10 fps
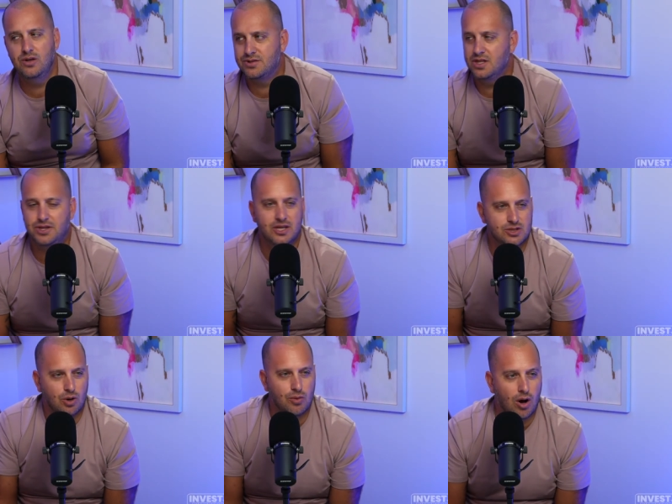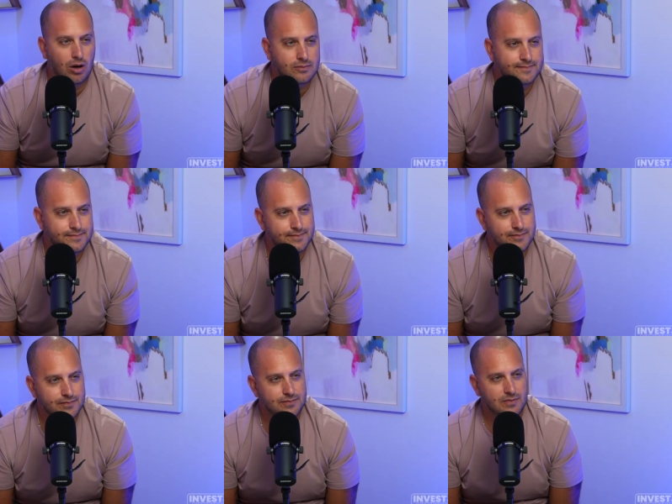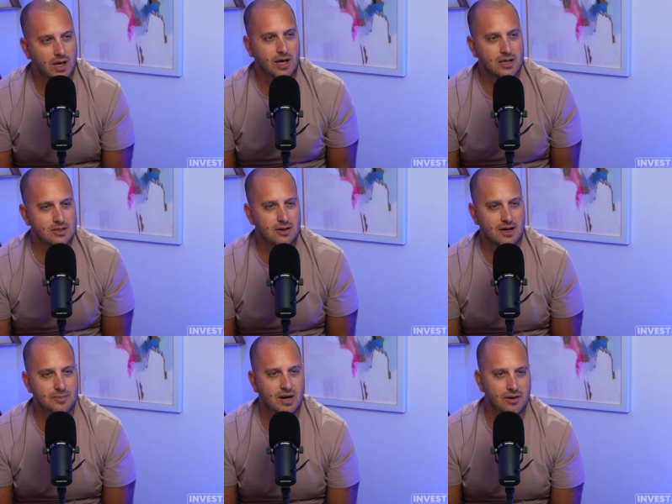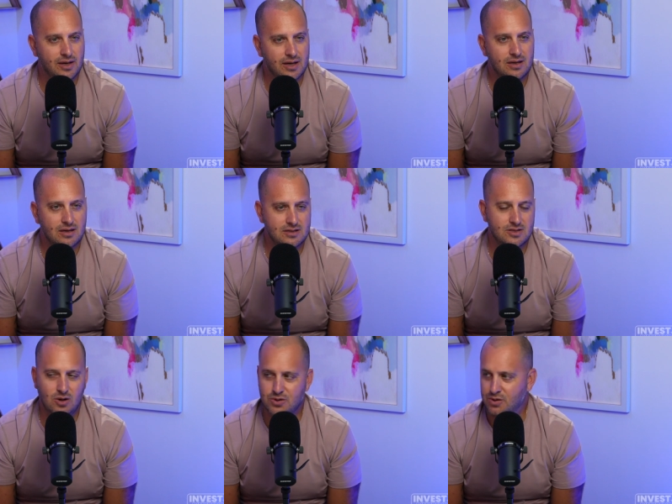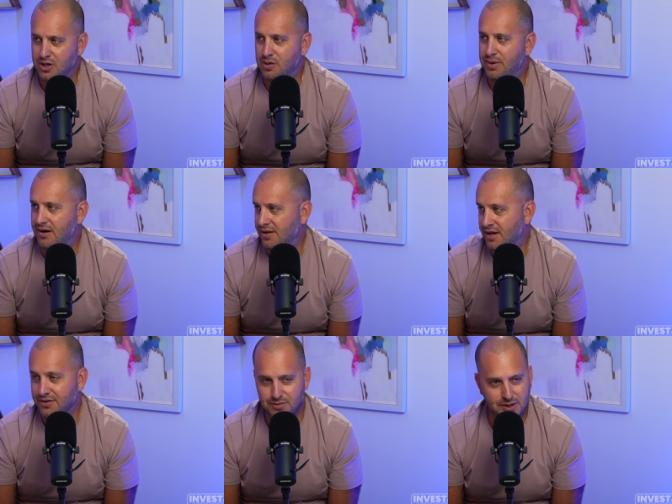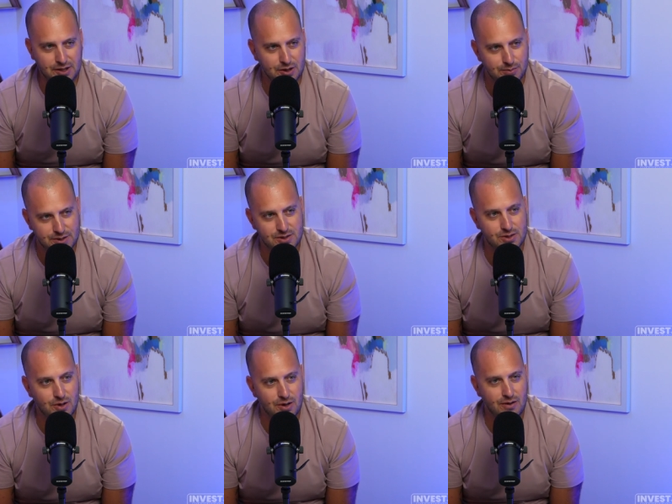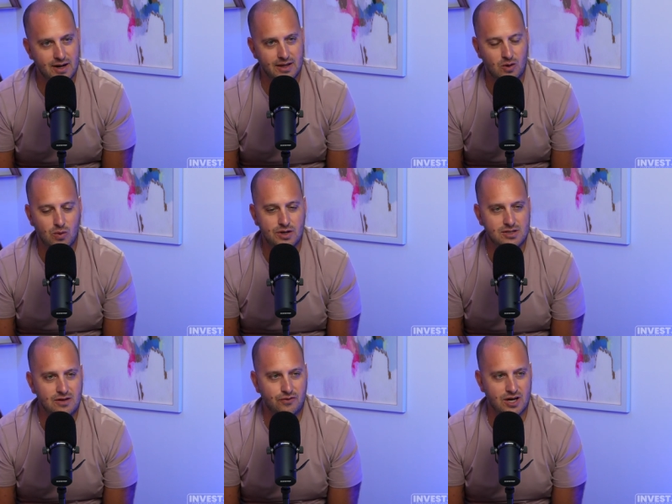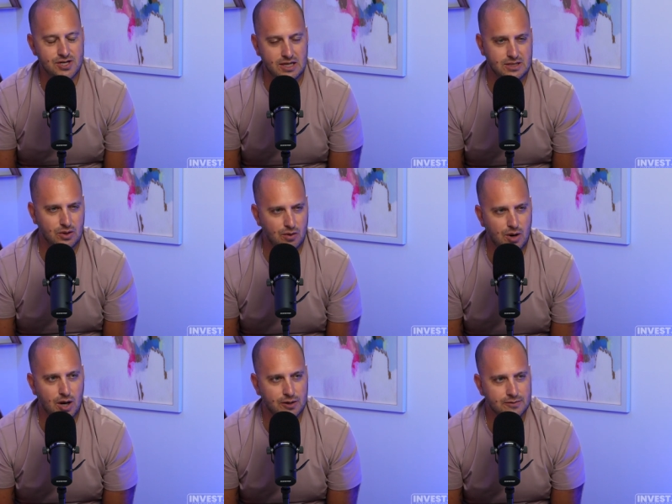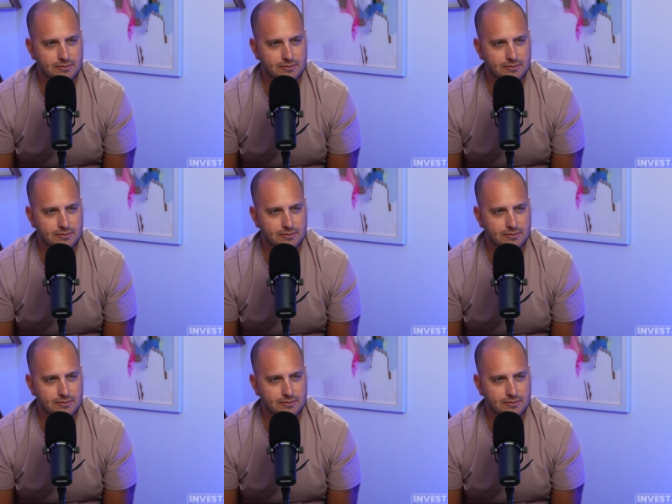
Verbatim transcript: you see things go wrong? Like, let's talk about like, because that's also another mm-hmm. parallel to being a good business owner, right? Like, where do you see franchising go wrong?